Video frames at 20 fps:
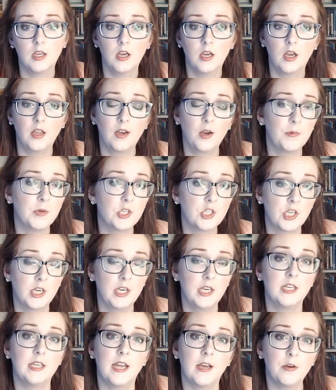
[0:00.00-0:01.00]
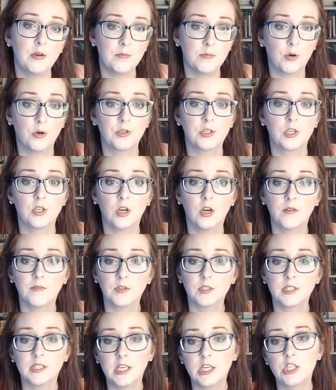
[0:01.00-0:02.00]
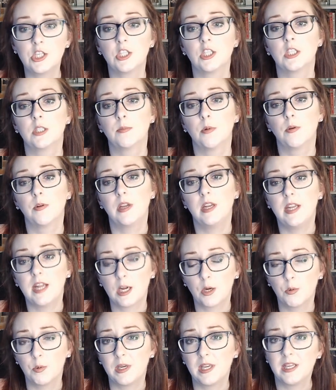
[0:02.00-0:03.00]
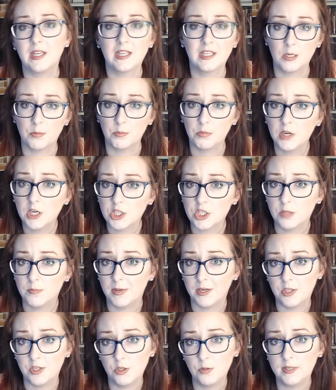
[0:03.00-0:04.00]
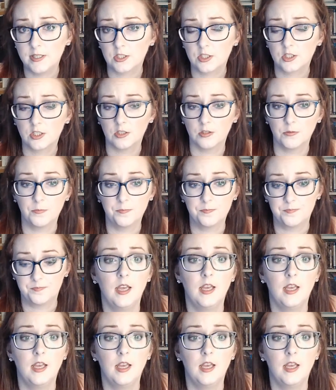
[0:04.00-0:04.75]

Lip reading: And are we shutting down important conversations about inequity and oppression by doing so?